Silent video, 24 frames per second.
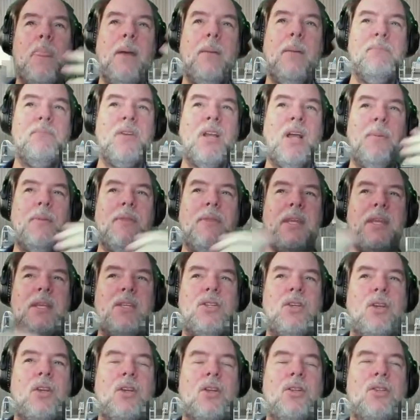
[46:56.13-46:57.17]
Couple
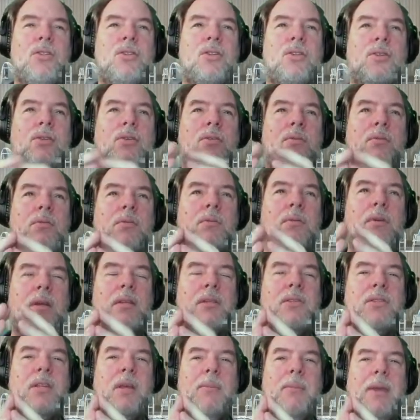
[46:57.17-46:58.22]
things you can do with
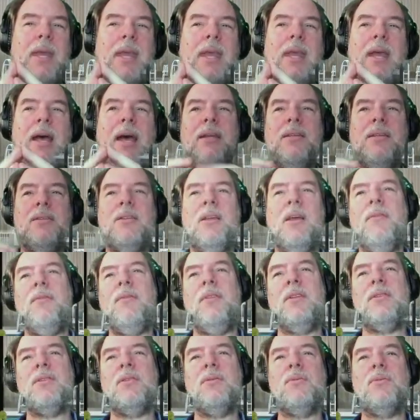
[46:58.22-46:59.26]
some AI stuff.
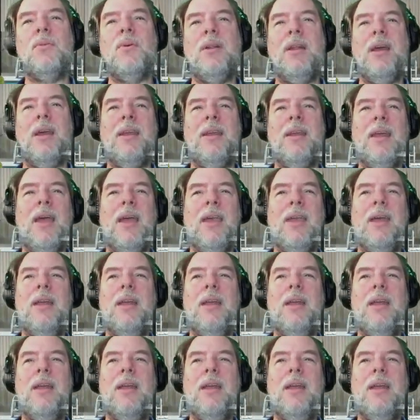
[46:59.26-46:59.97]
This is one I kind